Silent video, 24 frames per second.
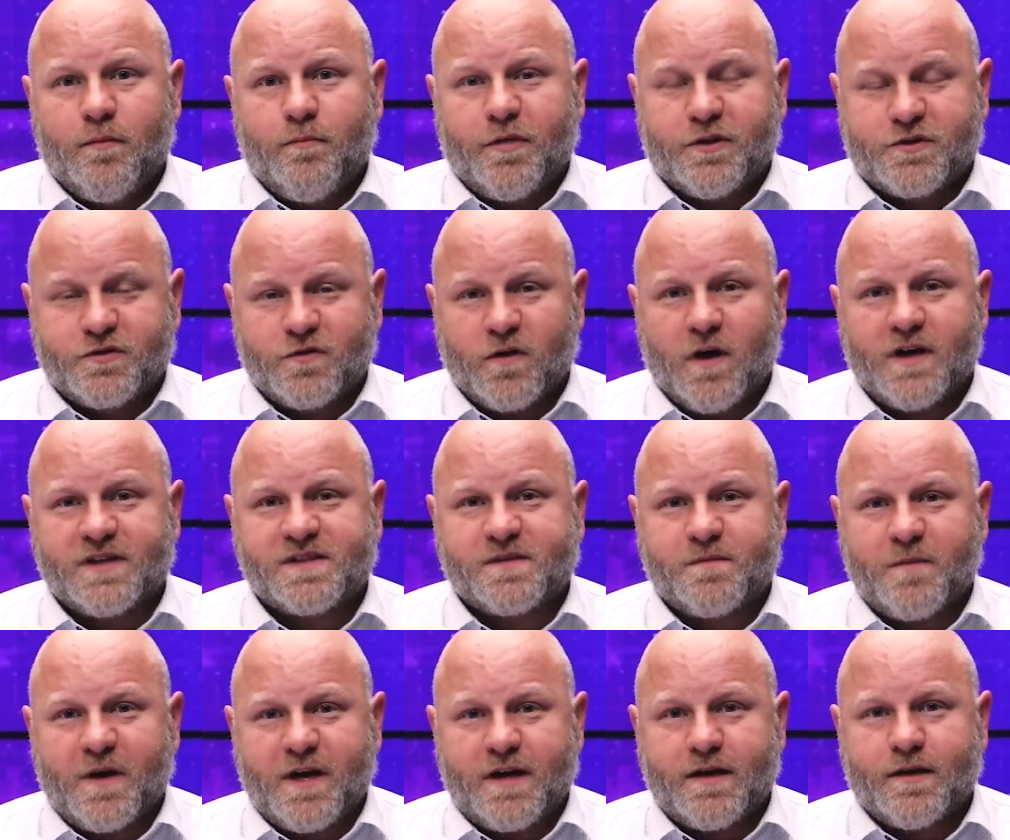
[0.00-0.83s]
But
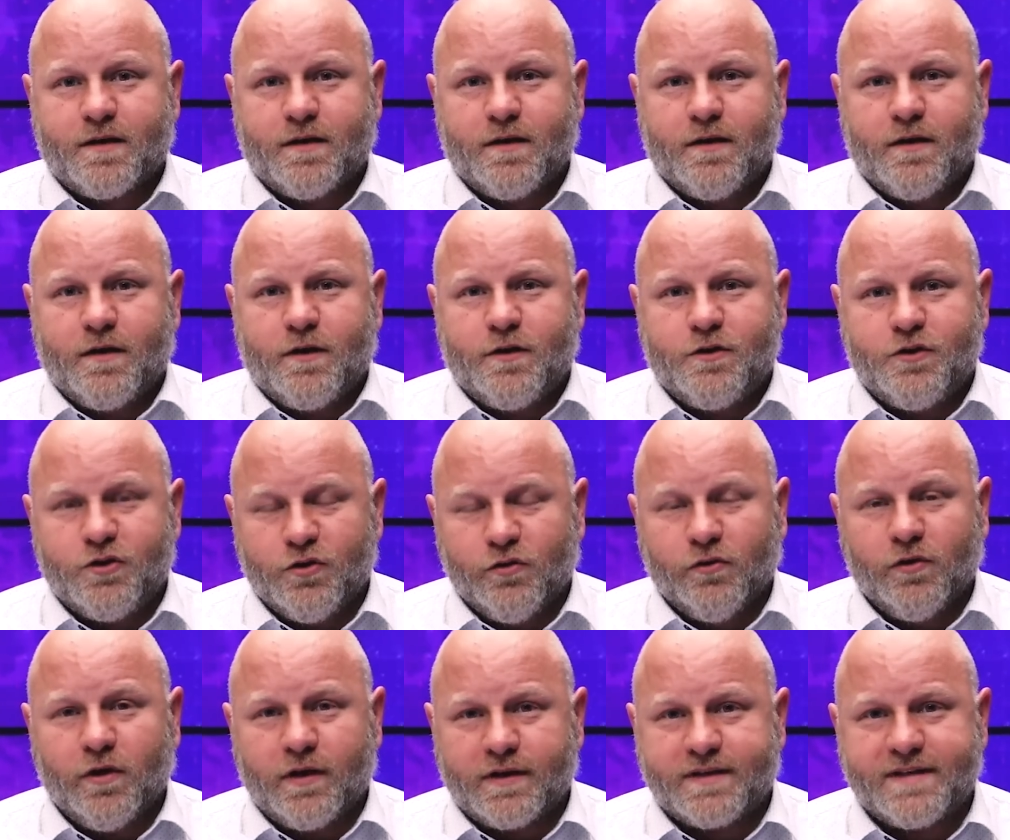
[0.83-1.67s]
trust me,
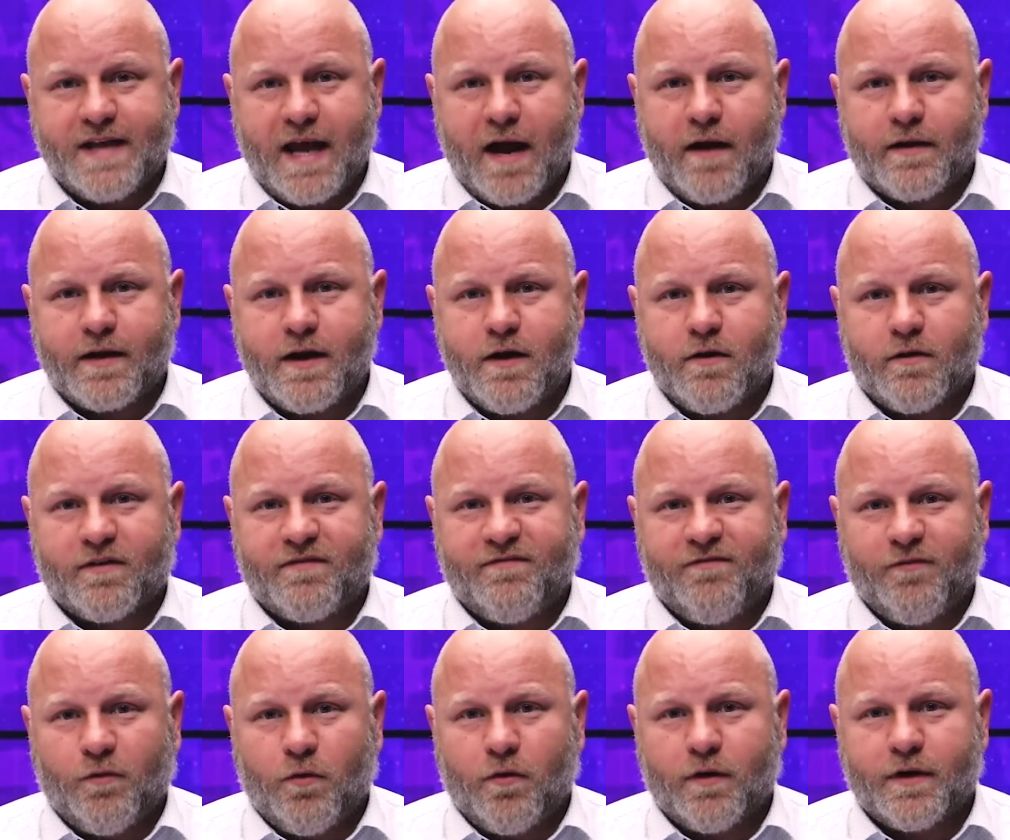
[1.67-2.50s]
you look down here at
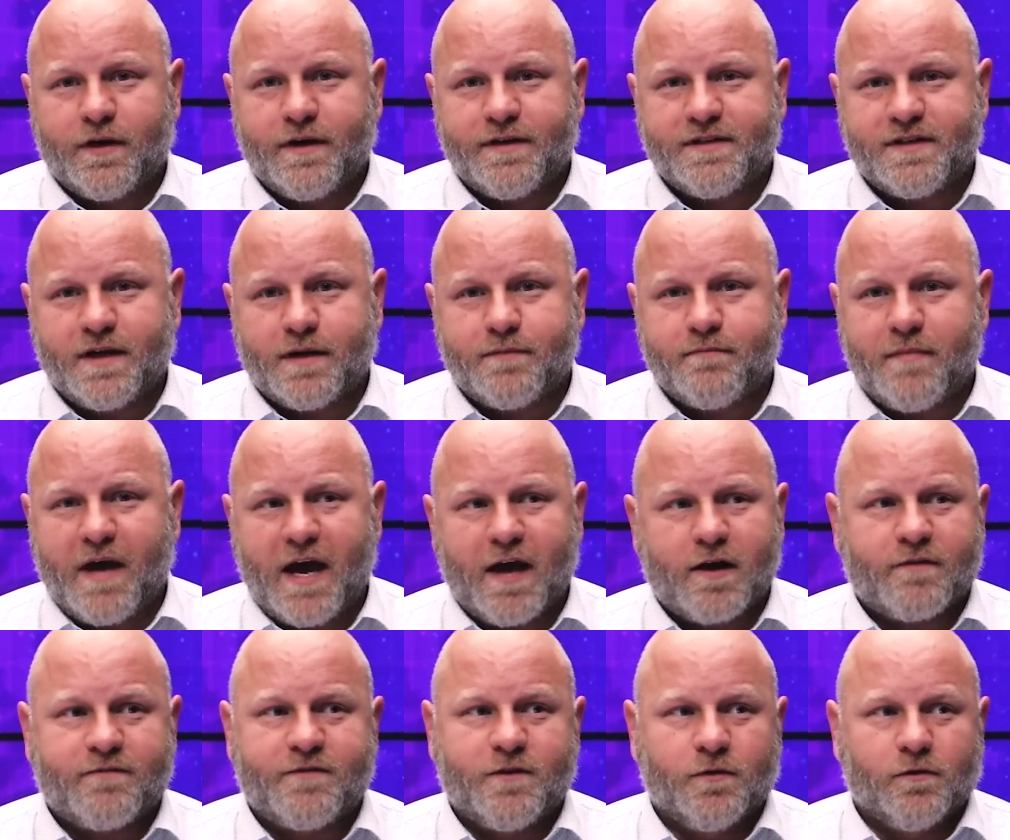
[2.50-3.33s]
Florida, doesn't
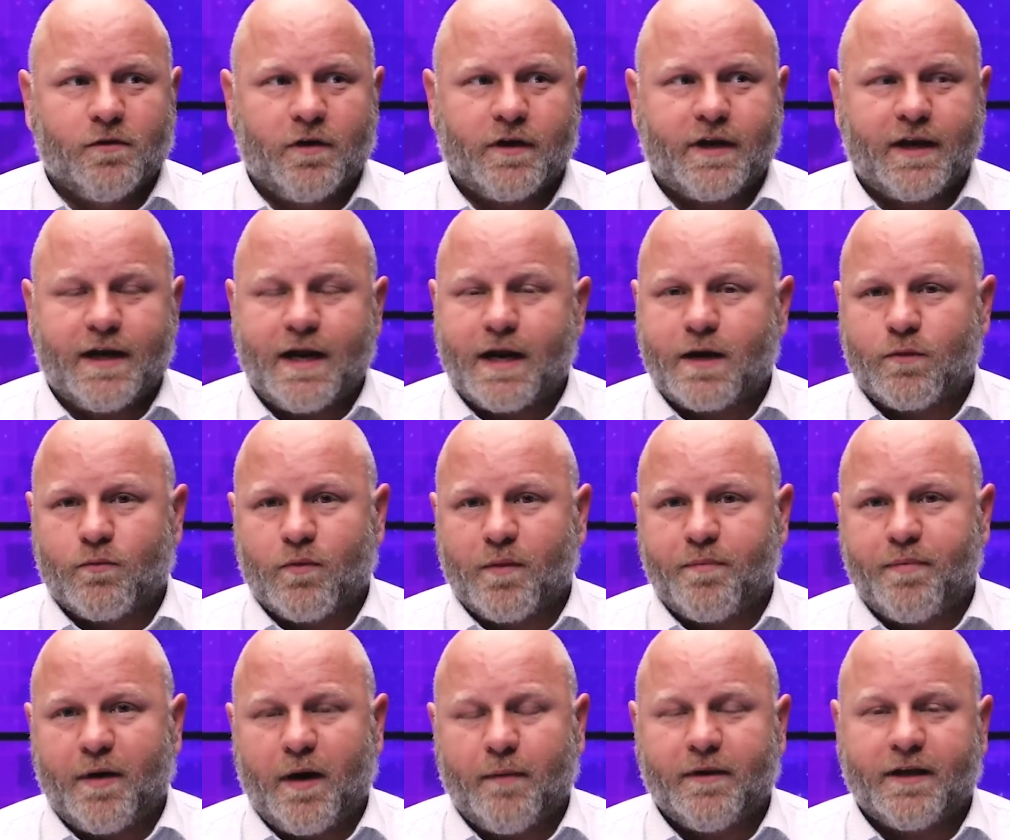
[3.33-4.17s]
matter if you're looking at a
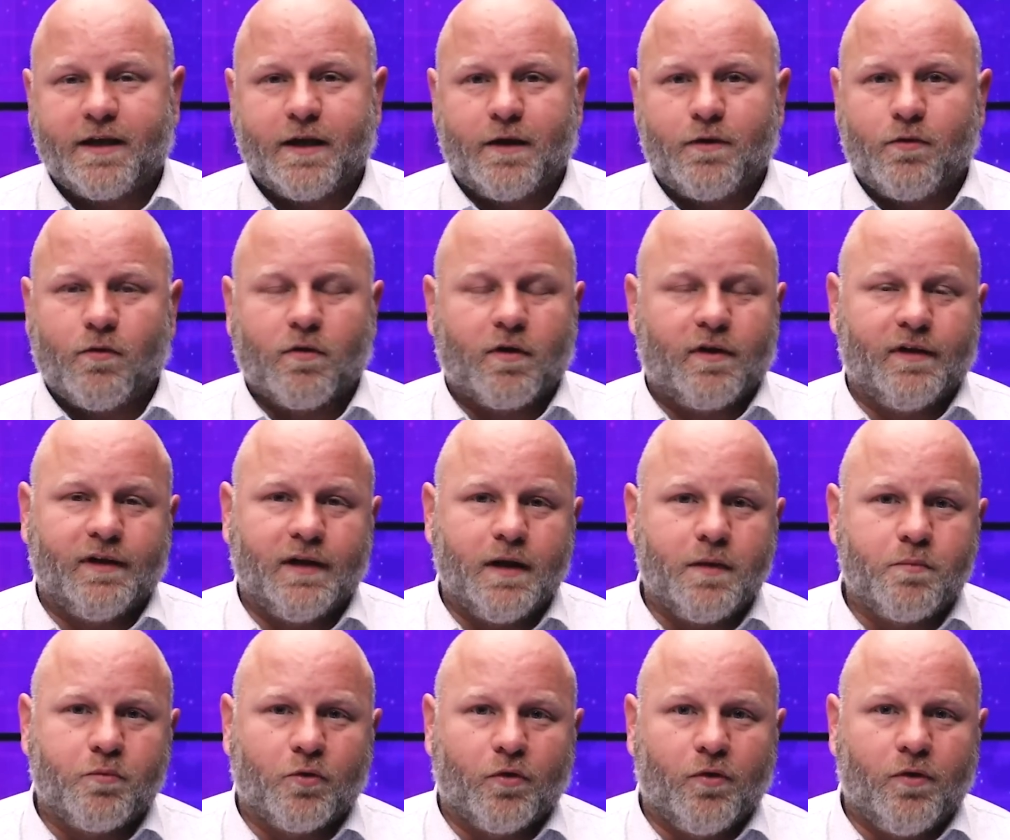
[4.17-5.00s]
Republican or a
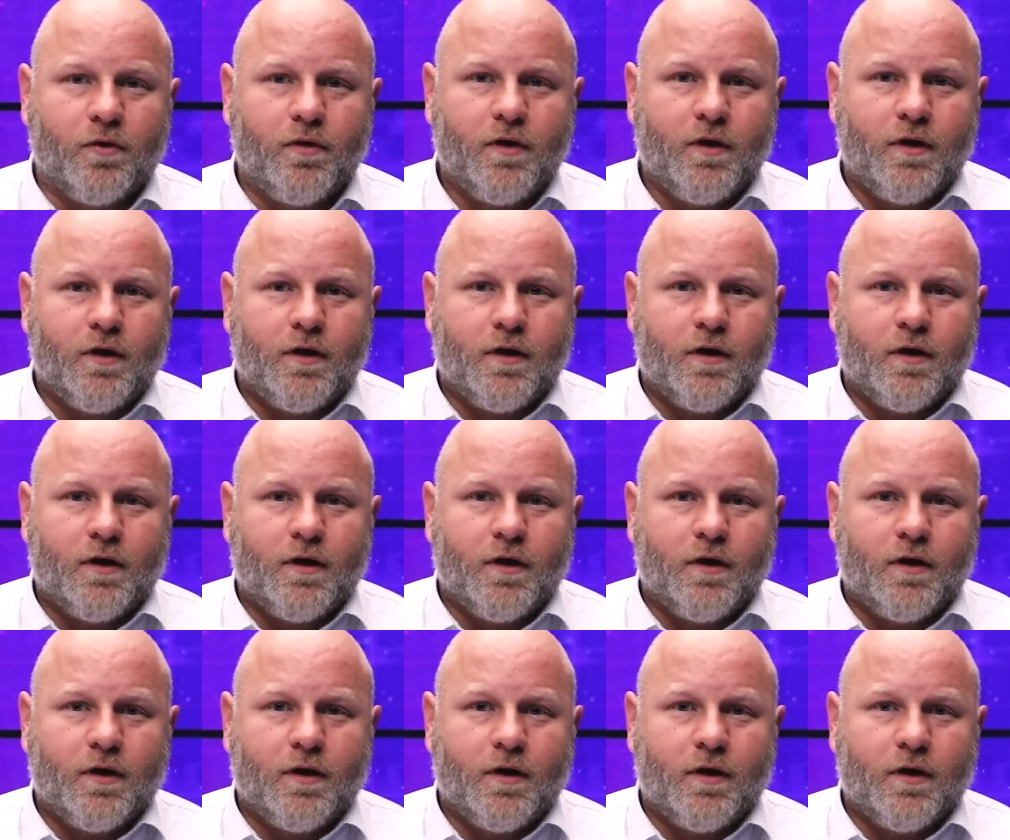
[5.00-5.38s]
liberal,